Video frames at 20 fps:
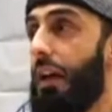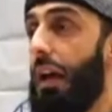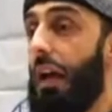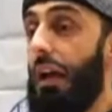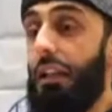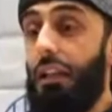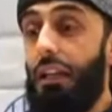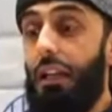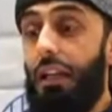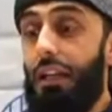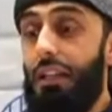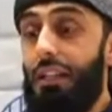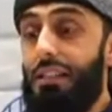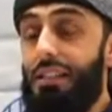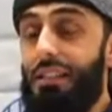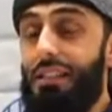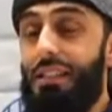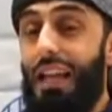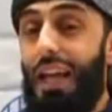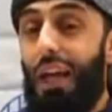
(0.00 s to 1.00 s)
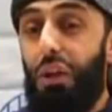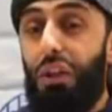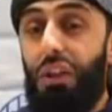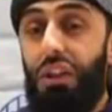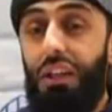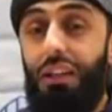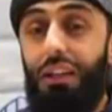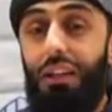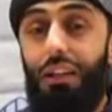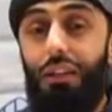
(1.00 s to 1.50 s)
And each is now
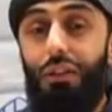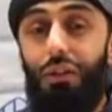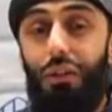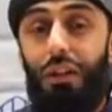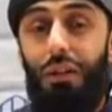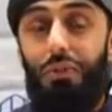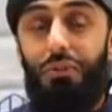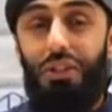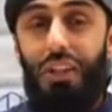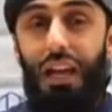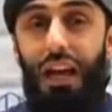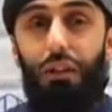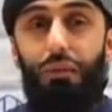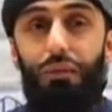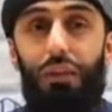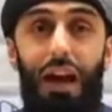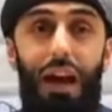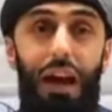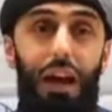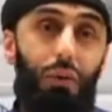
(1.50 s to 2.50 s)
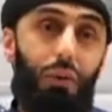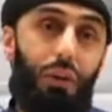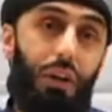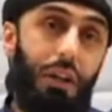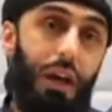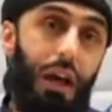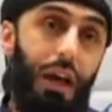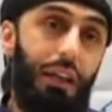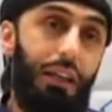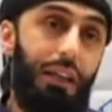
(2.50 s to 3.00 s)
thinking to himself, how
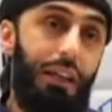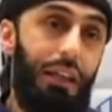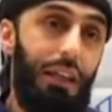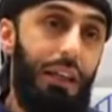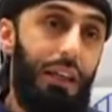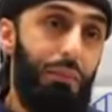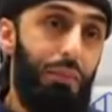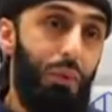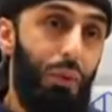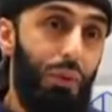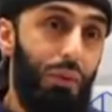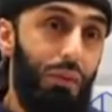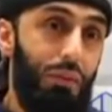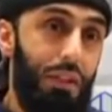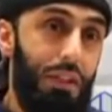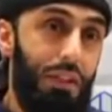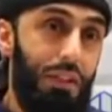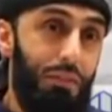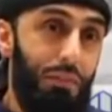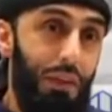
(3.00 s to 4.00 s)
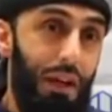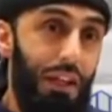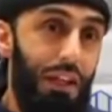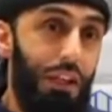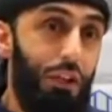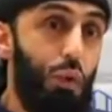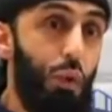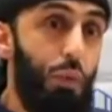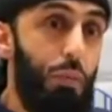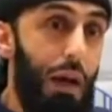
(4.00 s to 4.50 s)
can I keep all of this
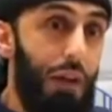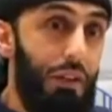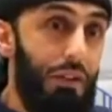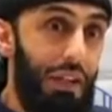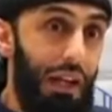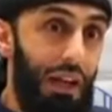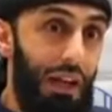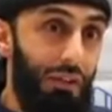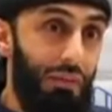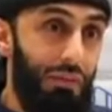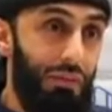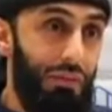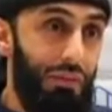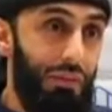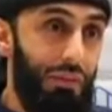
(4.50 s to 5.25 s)
money to myself?